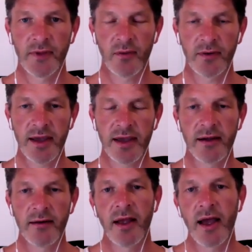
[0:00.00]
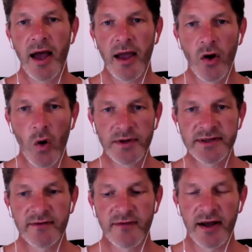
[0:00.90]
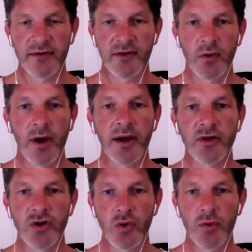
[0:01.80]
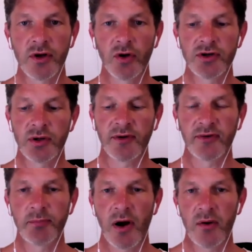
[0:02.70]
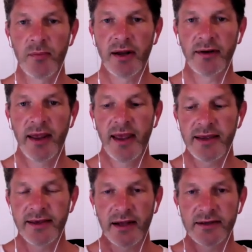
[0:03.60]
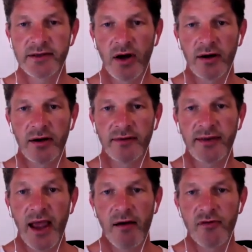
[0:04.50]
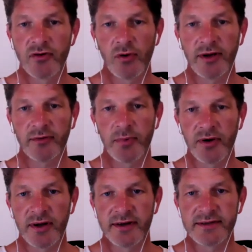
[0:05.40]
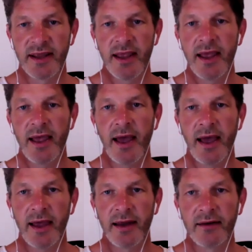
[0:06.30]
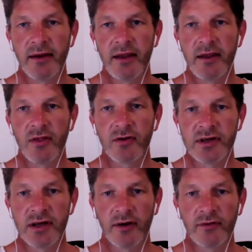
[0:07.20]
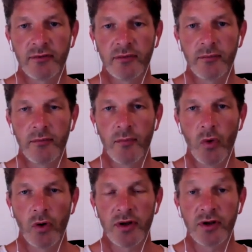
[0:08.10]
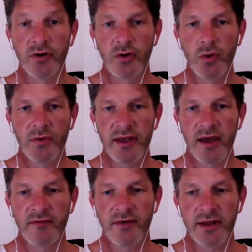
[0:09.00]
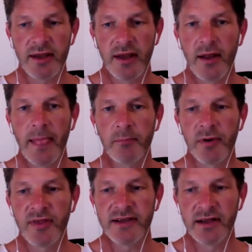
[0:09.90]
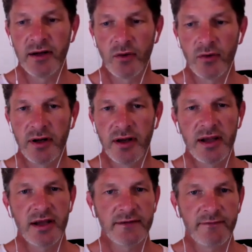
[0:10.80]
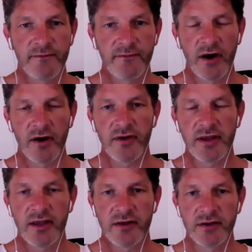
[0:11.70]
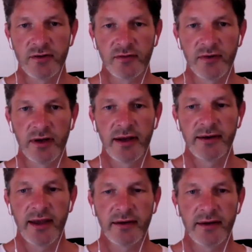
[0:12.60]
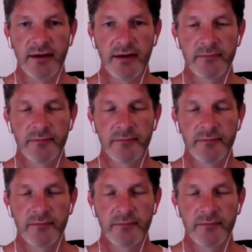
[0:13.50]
Okay, hope this is of value to you, and I do encourage you to experiment, get started in this, have your own experience, and there's lots more you can do with EFT, but this alone is a very useful technique.